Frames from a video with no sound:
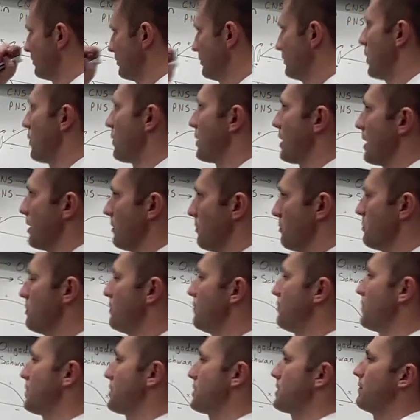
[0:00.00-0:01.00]
okay, well,
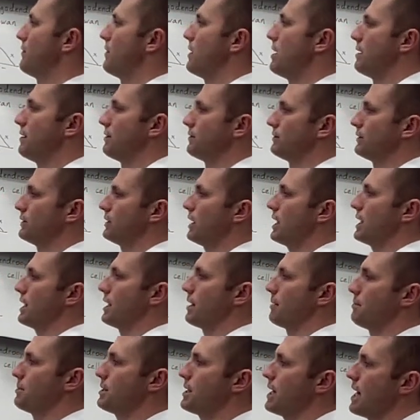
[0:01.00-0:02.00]
first of all, right
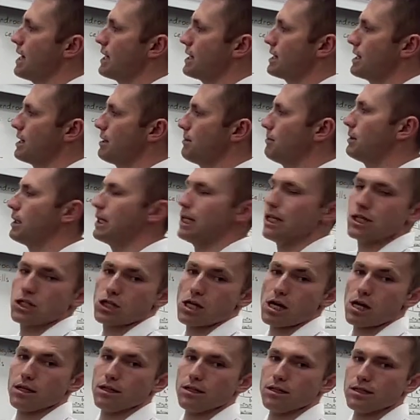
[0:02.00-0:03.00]
here, potassium leak
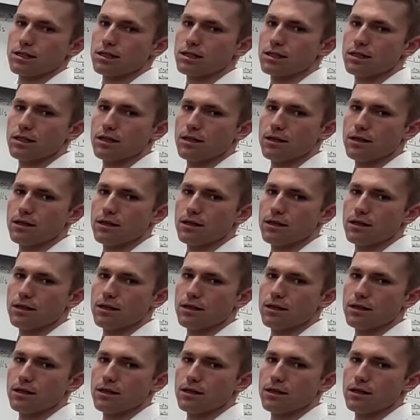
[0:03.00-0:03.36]
channels.